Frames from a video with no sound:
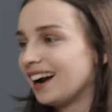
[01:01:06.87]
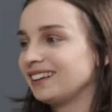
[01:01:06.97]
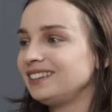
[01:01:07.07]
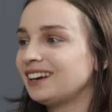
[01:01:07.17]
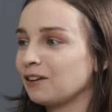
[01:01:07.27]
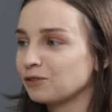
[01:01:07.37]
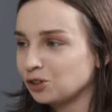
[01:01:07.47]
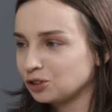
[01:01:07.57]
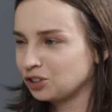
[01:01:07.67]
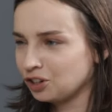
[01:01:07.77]
I think I
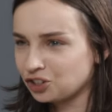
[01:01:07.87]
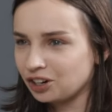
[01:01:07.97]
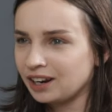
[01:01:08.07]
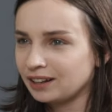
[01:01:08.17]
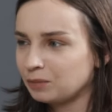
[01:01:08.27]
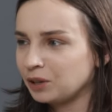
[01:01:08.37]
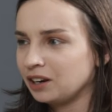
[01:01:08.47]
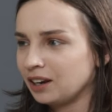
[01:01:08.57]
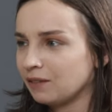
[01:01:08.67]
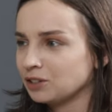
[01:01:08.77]
was also initially at the
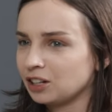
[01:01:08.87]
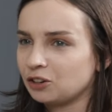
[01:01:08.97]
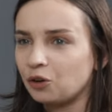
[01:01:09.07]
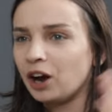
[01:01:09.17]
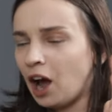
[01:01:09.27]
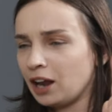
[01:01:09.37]
beginning, I was like, oh,